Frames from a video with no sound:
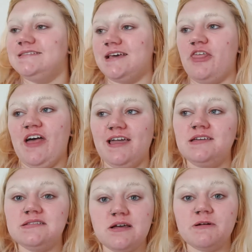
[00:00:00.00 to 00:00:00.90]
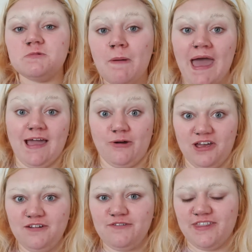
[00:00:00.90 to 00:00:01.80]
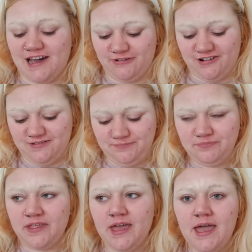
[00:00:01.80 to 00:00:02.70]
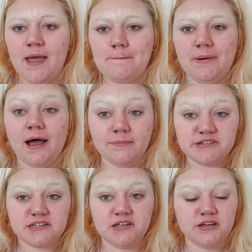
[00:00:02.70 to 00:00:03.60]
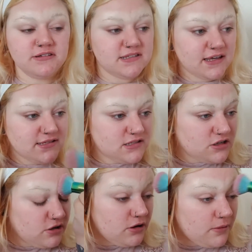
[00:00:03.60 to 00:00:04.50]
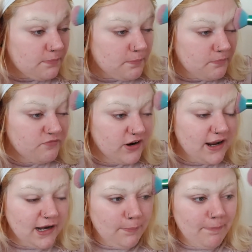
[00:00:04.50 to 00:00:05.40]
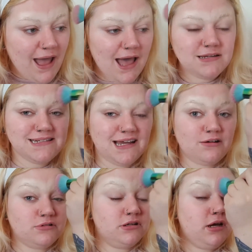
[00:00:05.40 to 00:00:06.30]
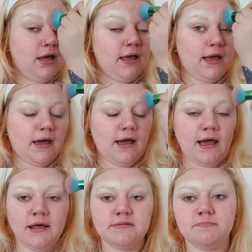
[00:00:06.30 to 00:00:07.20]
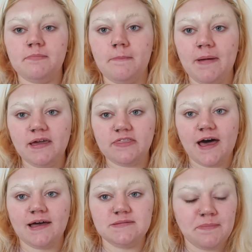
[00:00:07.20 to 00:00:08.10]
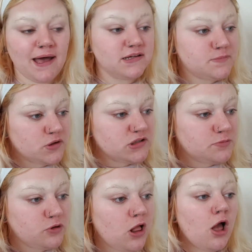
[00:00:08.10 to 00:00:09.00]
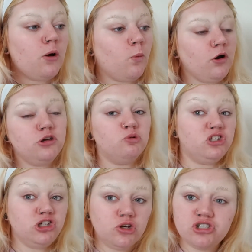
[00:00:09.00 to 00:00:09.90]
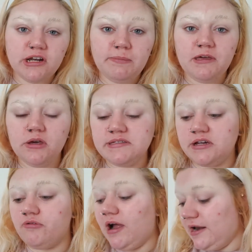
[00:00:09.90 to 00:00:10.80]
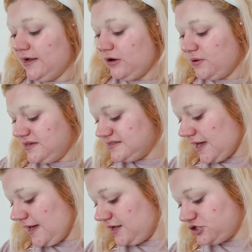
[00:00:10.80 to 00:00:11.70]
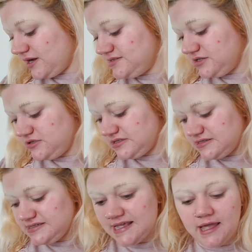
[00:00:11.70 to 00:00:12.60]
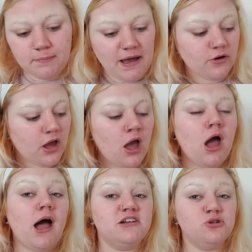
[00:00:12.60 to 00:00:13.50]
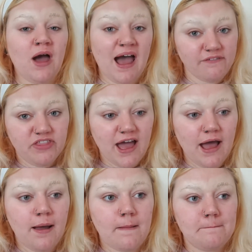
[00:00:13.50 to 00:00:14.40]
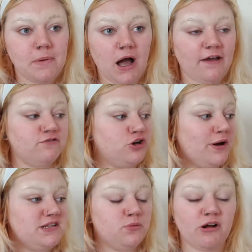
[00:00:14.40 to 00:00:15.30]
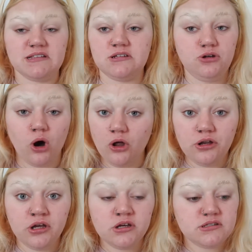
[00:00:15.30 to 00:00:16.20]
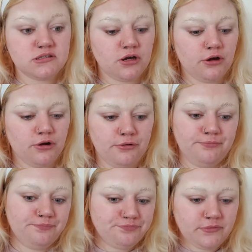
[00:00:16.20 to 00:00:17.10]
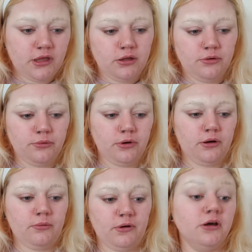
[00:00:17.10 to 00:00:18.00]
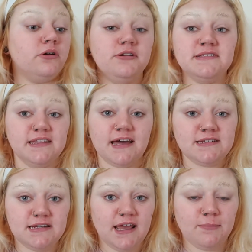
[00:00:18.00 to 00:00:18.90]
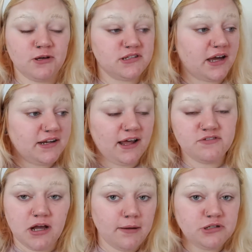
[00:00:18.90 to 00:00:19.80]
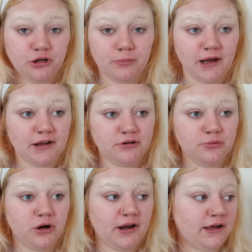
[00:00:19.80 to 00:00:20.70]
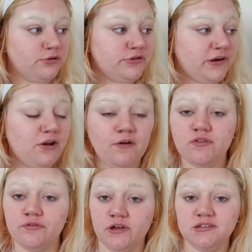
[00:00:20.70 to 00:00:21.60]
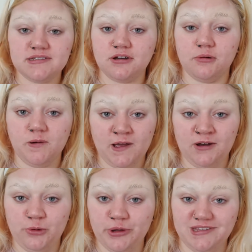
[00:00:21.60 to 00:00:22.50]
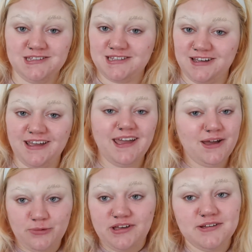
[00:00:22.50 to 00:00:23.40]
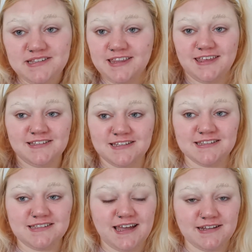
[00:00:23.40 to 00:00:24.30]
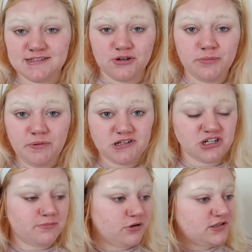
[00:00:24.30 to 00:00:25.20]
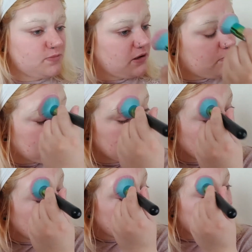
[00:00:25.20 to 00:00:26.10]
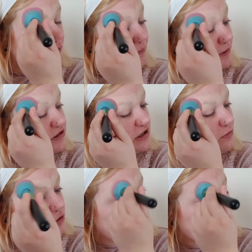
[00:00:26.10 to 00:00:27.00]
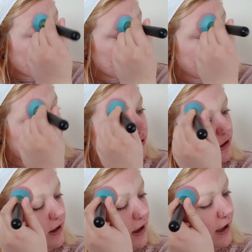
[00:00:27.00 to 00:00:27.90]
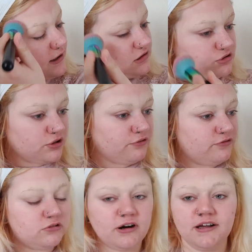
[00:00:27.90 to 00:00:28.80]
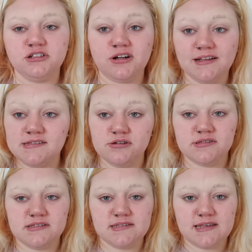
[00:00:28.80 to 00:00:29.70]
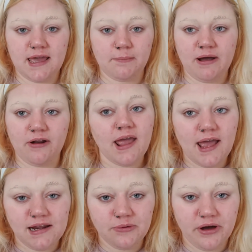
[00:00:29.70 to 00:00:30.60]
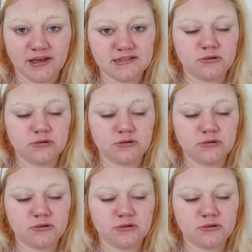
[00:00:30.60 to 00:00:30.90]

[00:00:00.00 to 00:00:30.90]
So thank you so much, Penguin, for that one. But I'm just gonna use this to really pat down and make that as matte as possible. What you would usually be using right now is a translucent setting powder. I do have that, but I have no idea where it's gone. So we're not using that today because I didn't have time to go buy a new one, and also I don't have the funds to go buy a new one. So we're using this instead. It's on a budget. Most people on a budget wouldn't have extra for a translucent setting powder anyway.